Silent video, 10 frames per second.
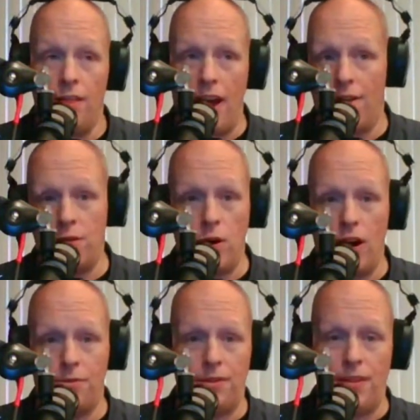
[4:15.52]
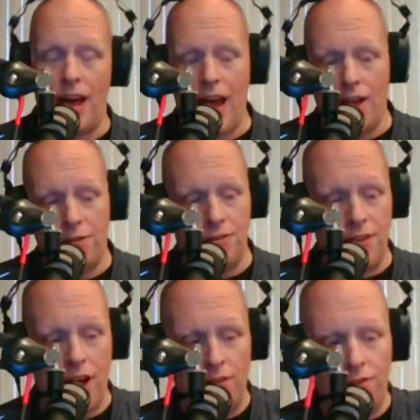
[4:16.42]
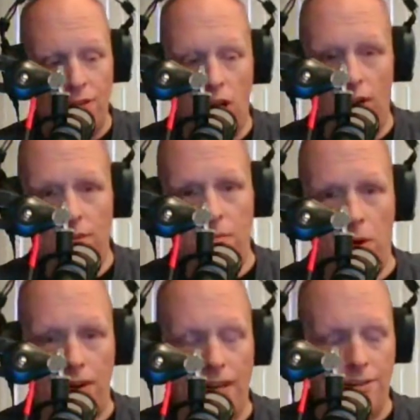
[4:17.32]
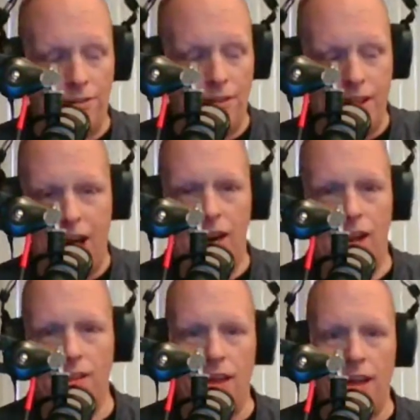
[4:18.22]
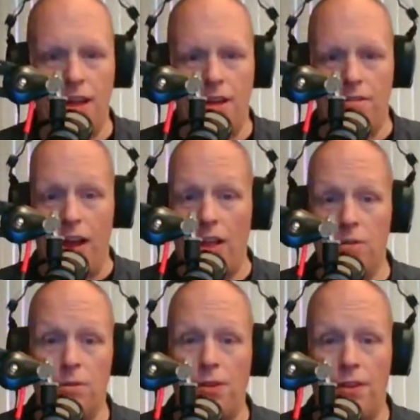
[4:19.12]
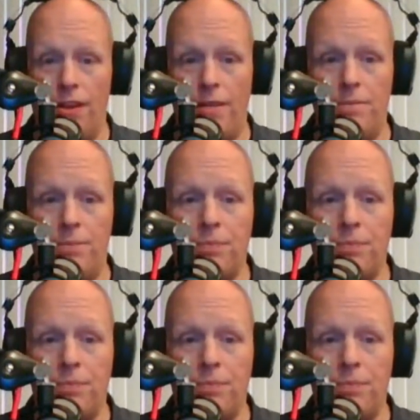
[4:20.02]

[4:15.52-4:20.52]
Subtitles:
They have no option. That house is now just off the market. It's not available to them.